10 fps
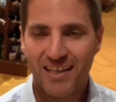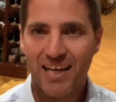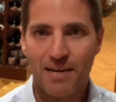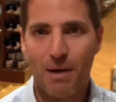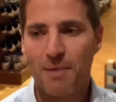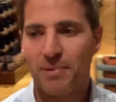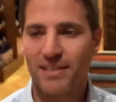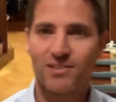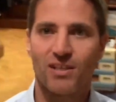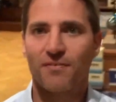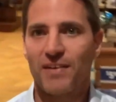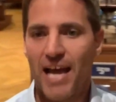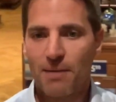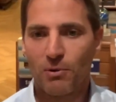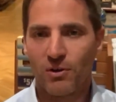It might be a stuffed
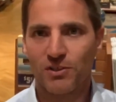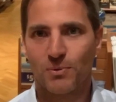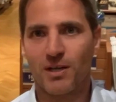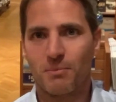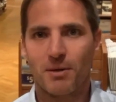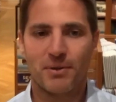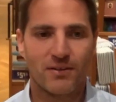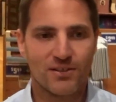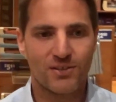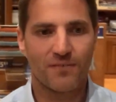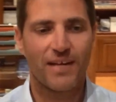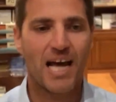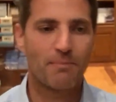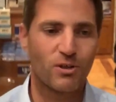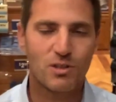animal, as we're coming up here the stuffed
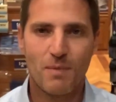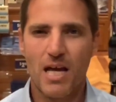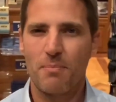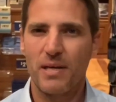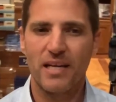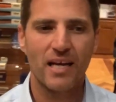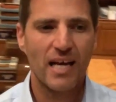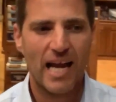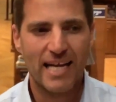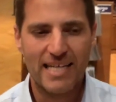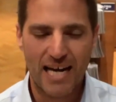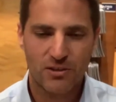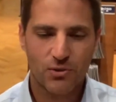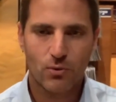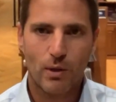animals, maybe a
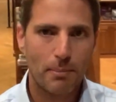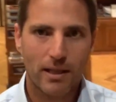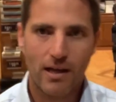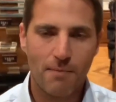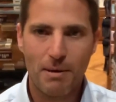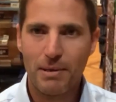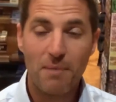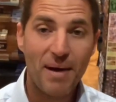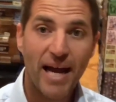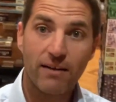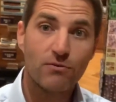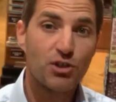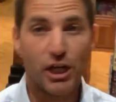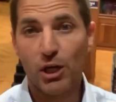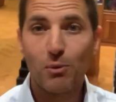dinosaur replica, maybe a bag of
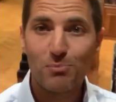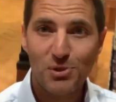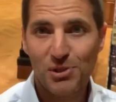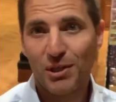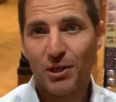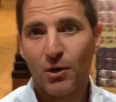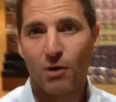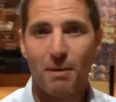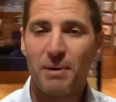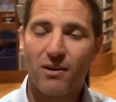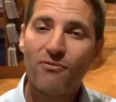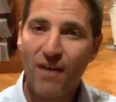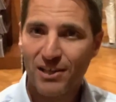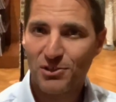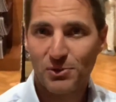gems, or maybe a
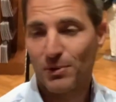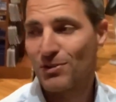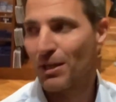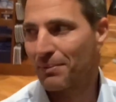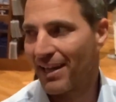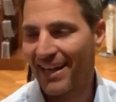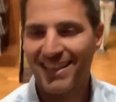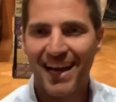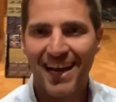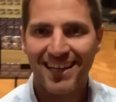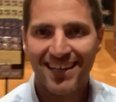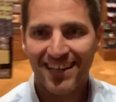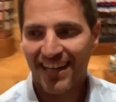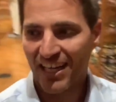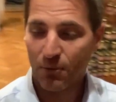fossil or something like that,
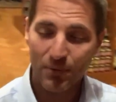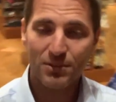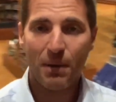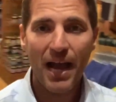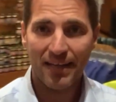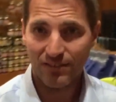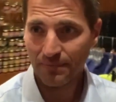and they'll want to buy it.